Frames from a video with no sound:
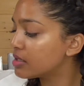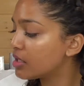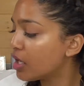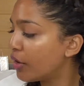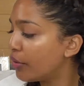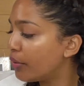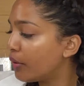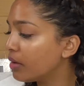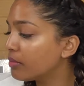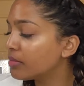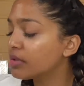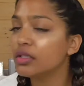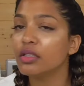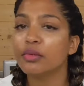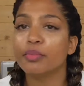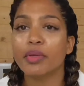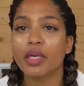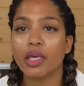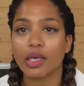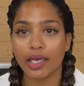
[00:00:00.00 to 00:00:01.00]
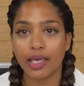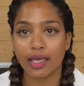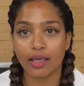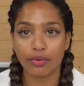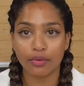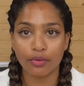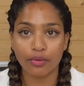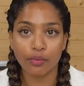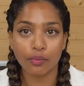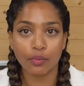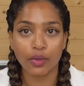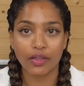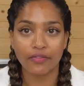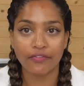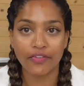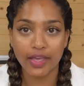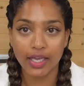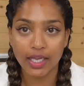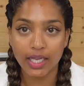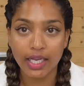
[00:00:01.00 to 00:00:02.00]
So I'm going to begin
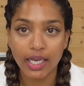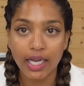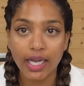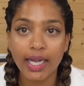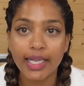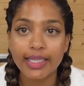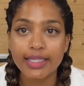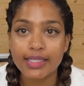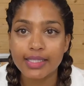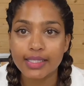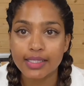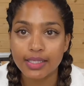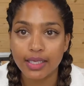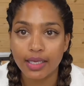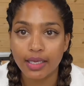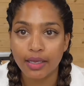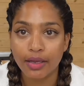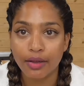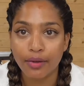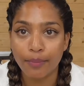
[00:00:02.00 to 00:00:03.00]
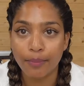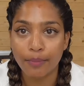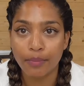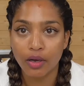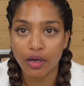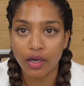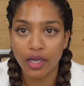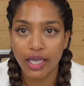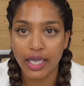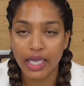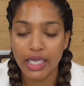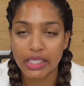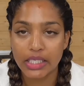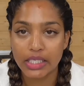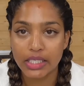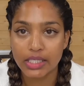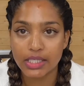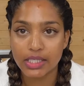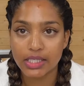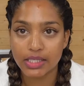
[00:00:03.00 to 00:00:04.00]
with cleansing my
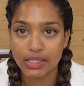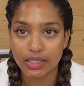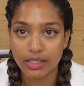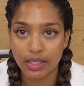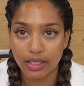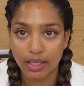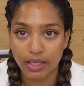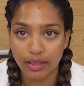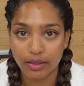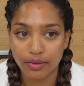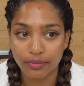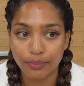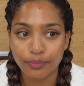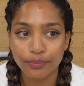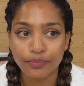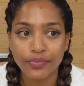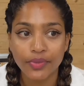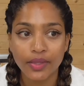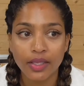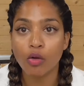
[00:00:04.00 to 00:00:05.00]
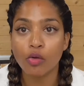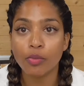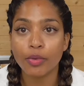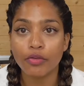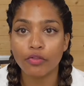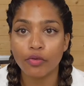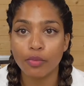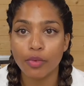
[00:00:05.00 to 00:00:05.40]
skin. I will be